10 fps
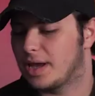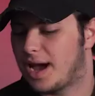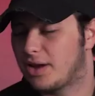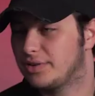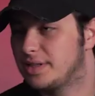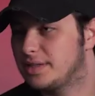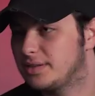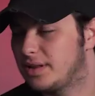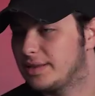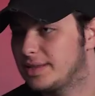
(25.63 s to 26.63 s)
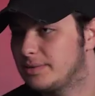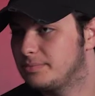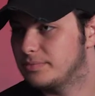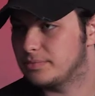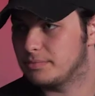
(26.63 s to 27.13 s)
I really didn't like
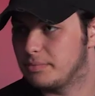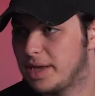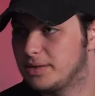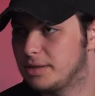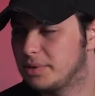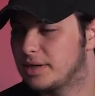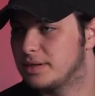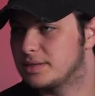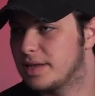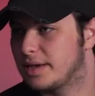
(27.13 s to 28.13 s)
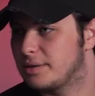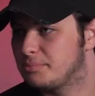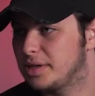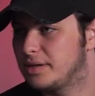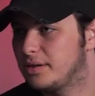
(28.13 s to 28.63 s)
them mainly because they
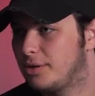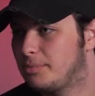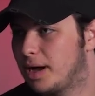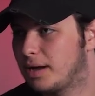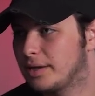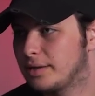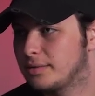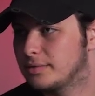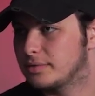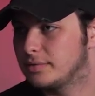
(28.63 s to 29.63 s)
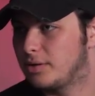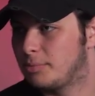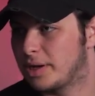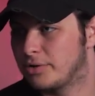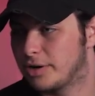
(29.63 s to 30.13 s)
impeded on my
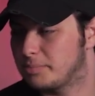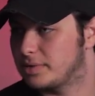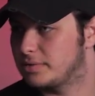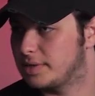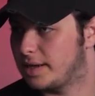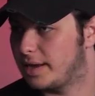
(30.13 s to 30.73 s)
grip that I